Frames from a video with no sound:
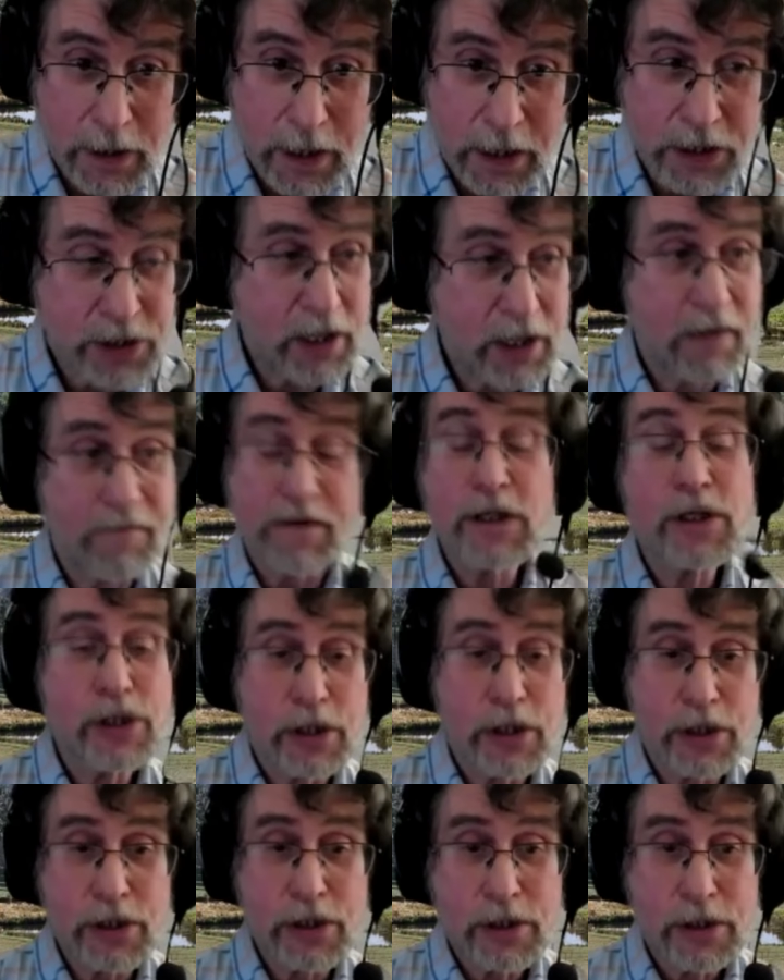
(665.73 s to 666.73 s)
Instead of
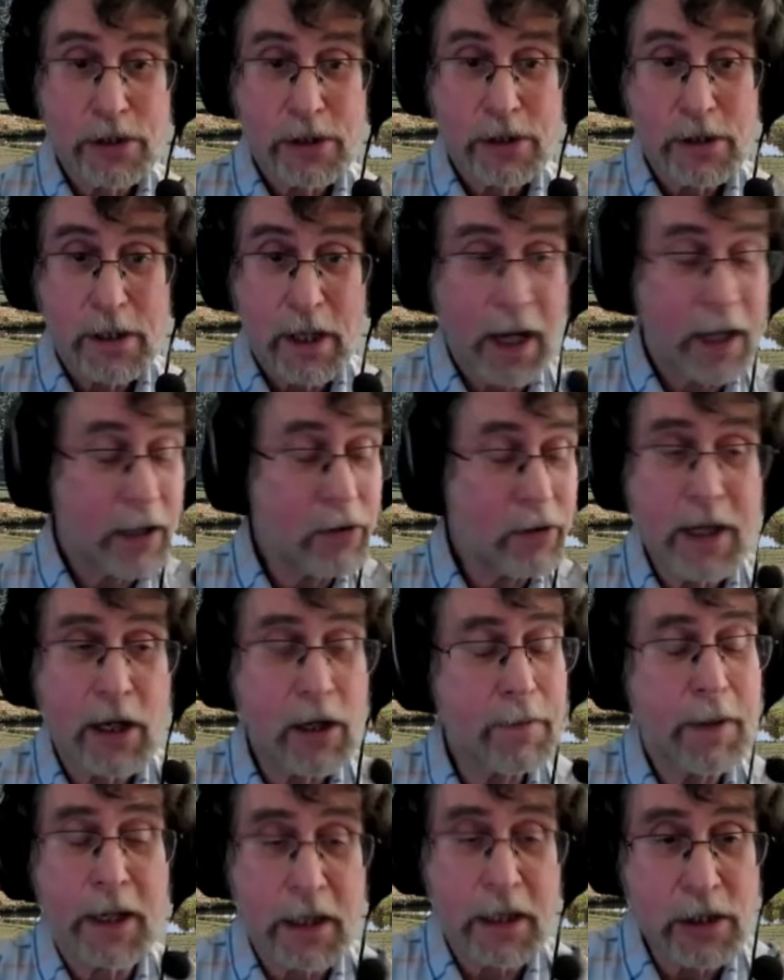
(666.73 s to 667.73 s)
inches, I don't
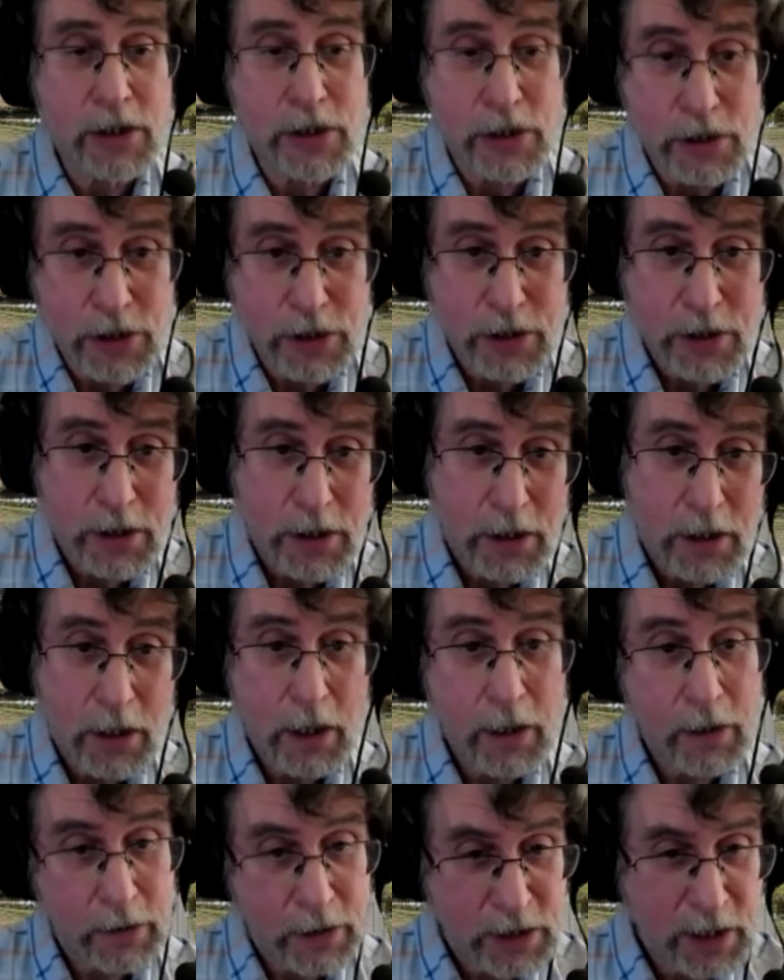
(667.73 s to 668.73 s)
care about inches,
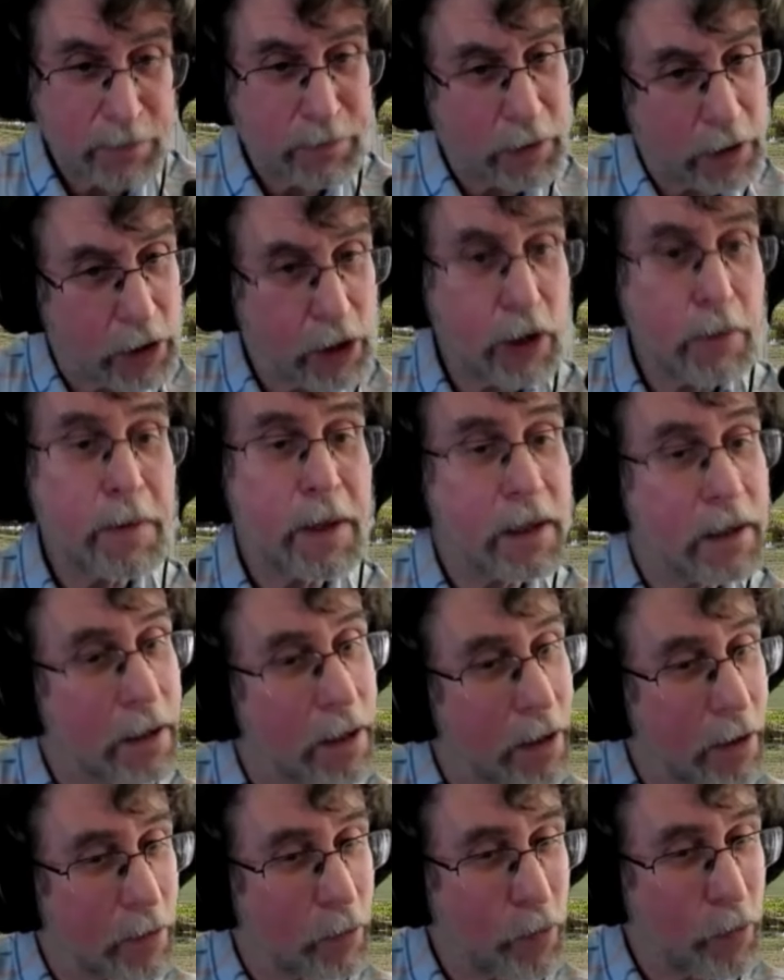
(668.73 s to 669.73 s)
except a little bit.
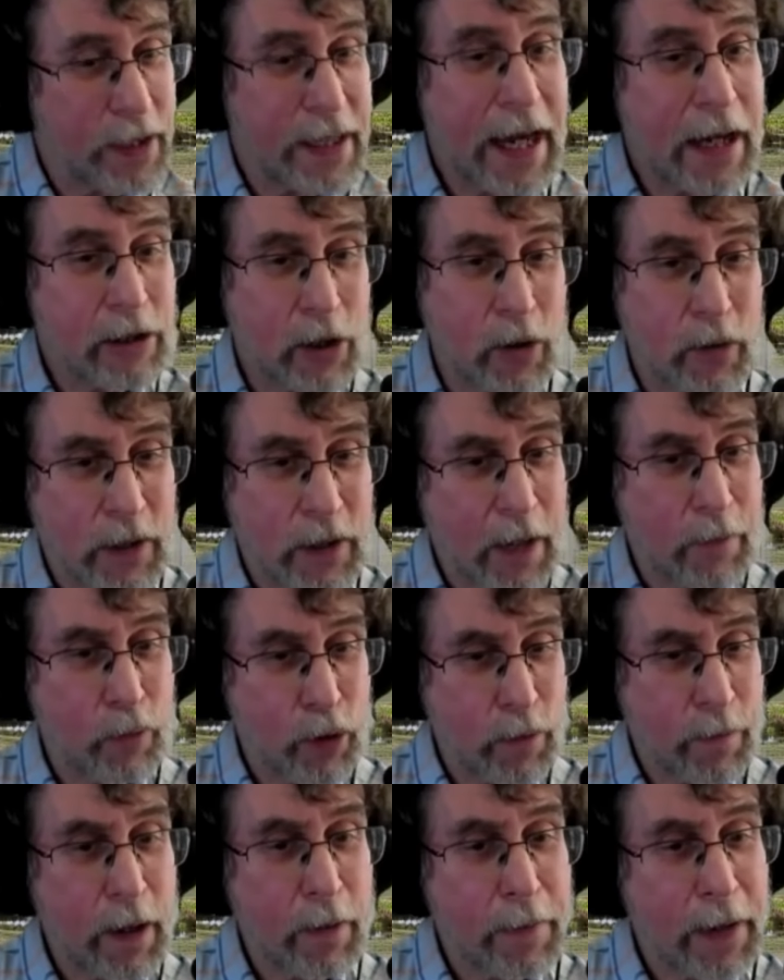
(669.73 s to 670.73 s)
We now know a lot
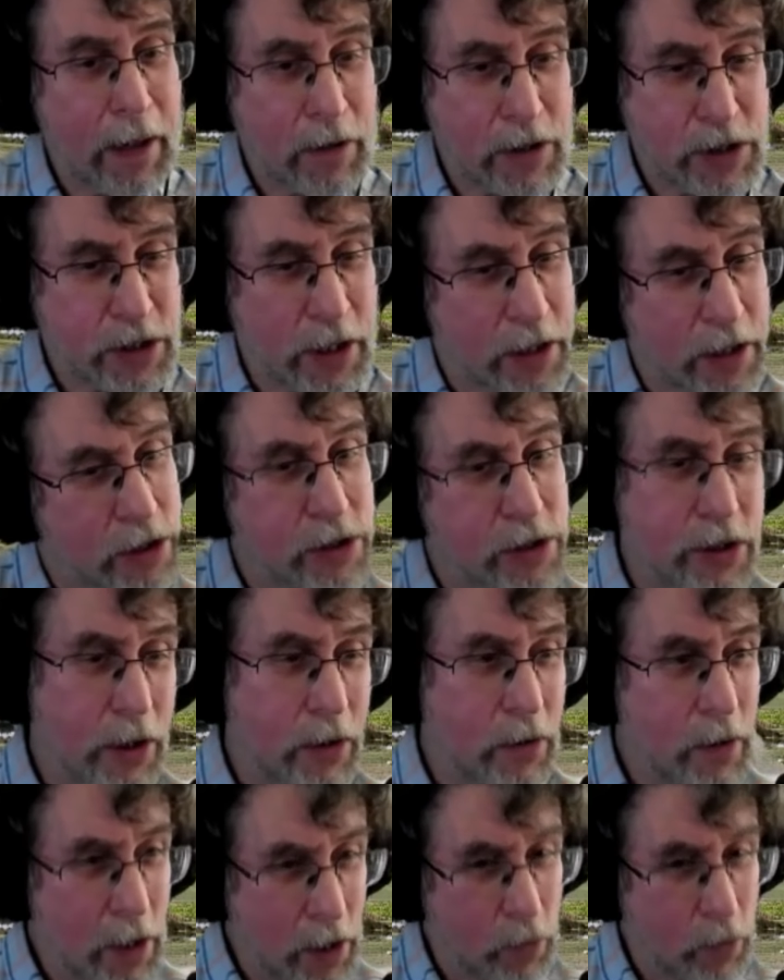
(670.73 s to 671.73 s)
more about parasites,
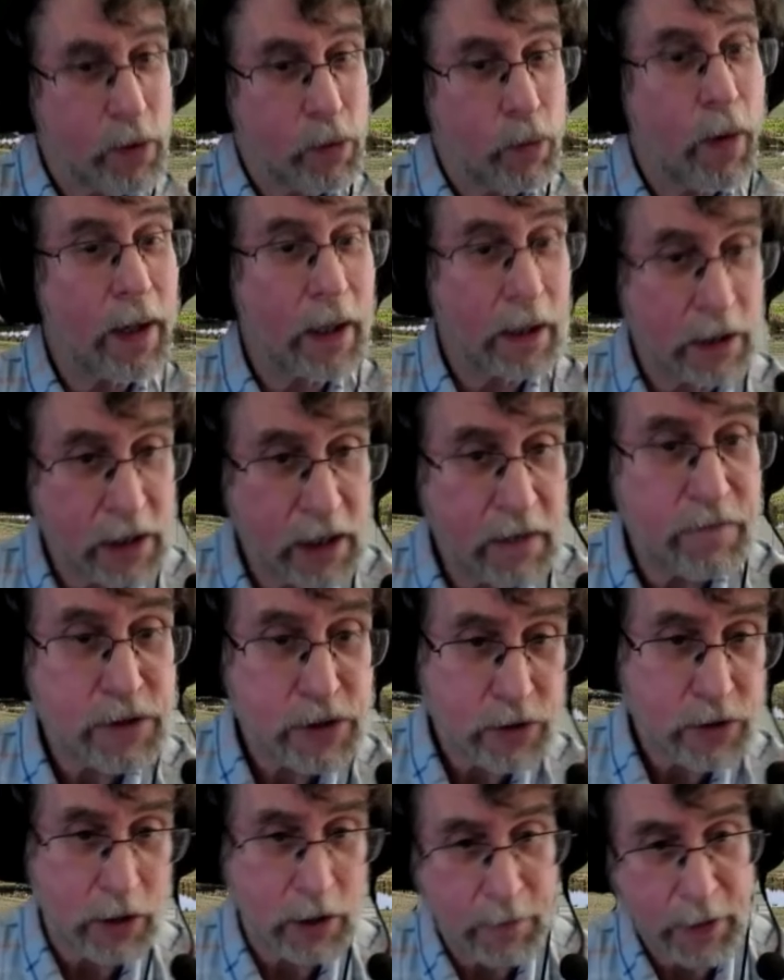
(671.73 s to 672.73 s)
so we want to leave a
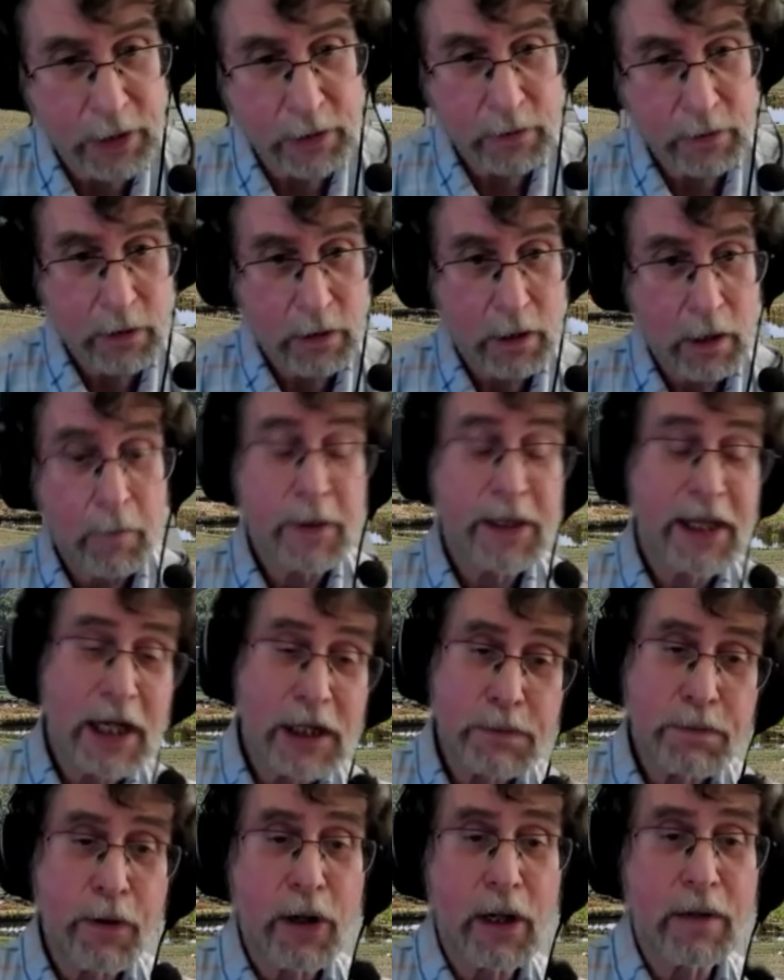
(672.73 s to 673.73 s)
certain amount. But
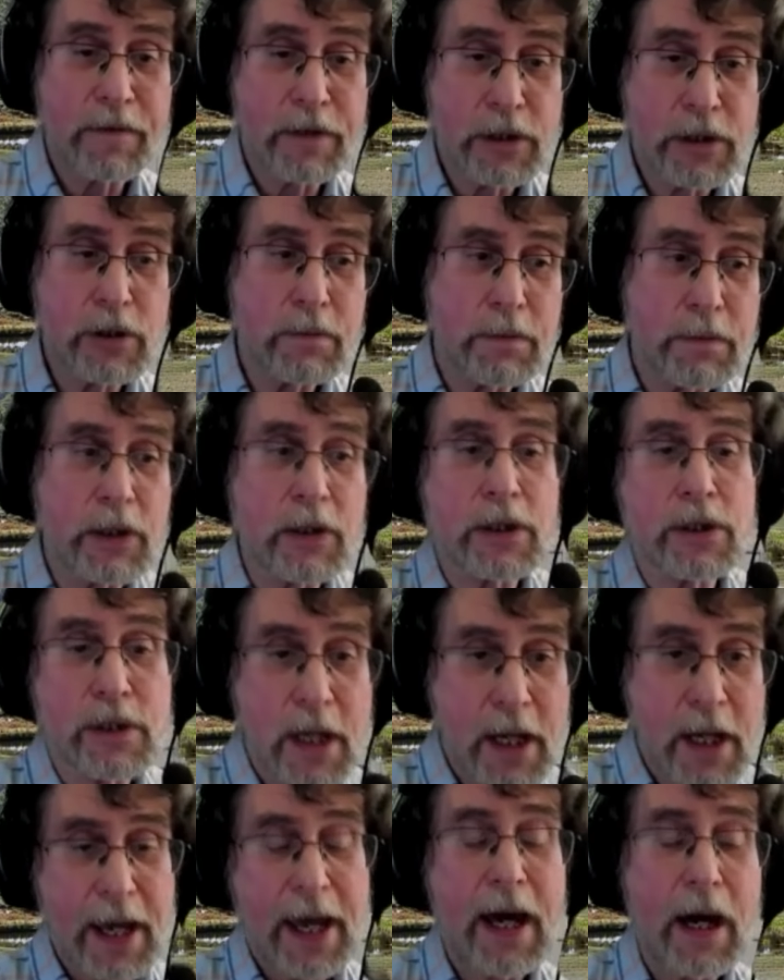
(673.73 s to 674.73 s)
that's part of it too, because
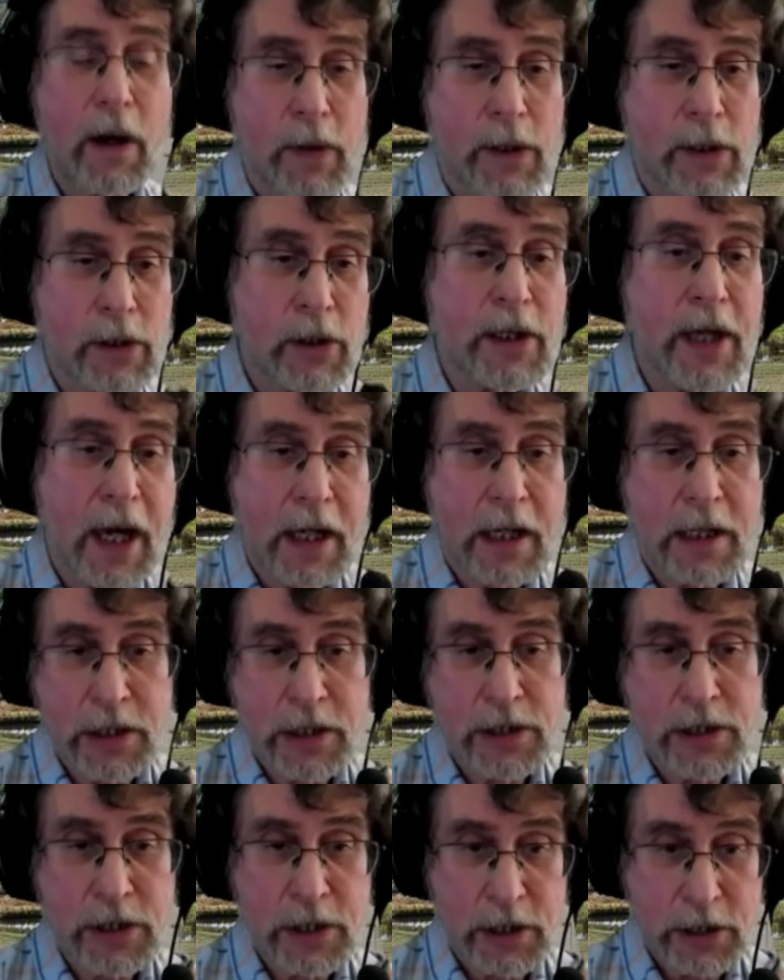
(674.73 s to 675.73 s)
how we look at it
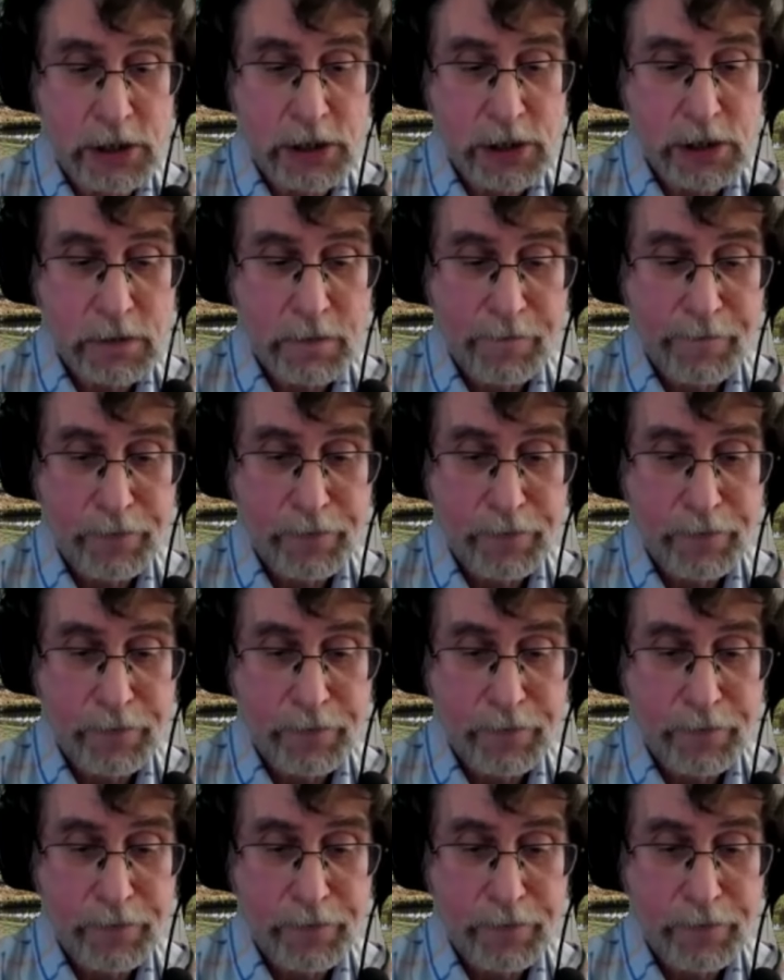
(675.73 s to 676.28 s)
is this.